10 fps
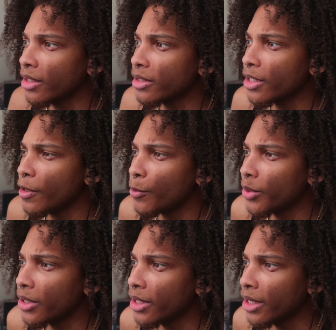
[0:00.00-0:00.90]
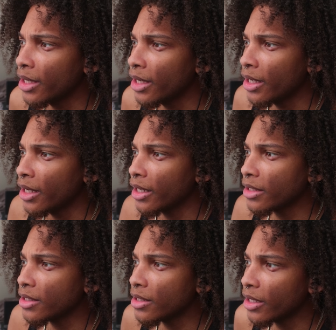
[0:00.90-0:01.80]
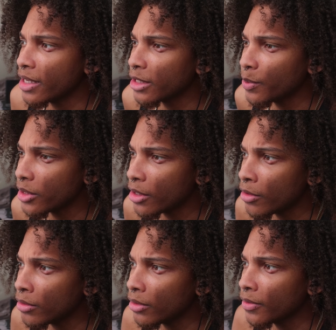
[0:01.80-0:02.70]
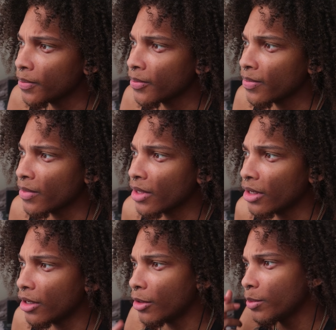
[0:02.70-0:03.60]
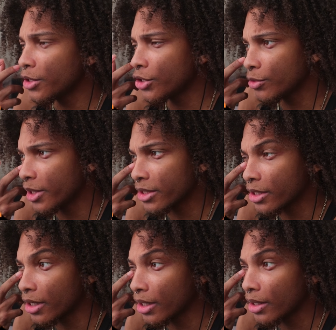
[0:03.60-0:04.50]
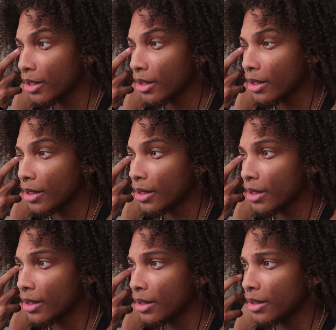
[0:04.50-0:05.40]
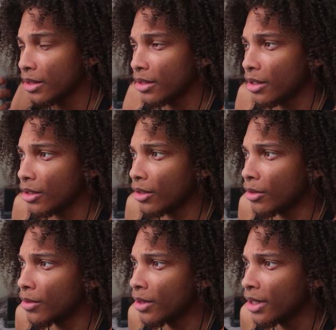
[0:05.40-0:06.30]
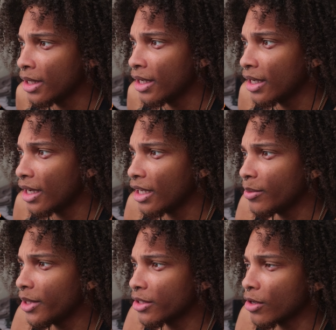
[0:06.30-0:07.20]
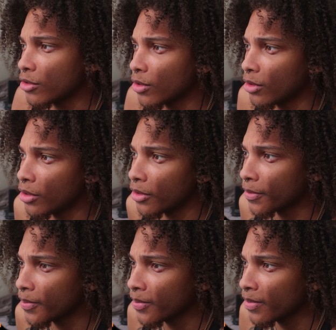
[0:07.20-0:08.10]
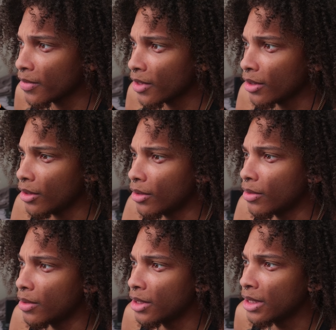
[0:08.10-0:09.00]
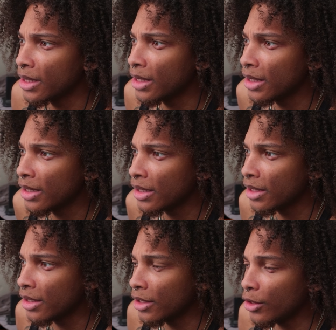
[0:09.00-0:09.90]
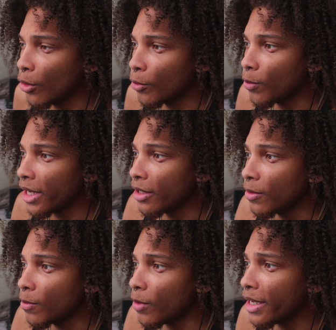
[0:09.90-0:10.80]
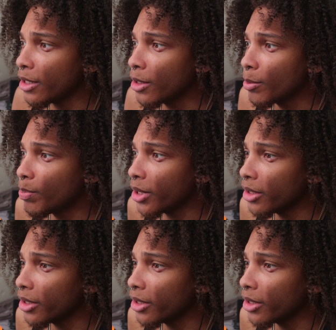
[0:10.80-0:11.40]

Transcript: can't tell, but I guess it's the last episode? I'll miss you, Mettaton. Oh, I didn't mean to talk so long. Oh. No, wait, wait! Bl-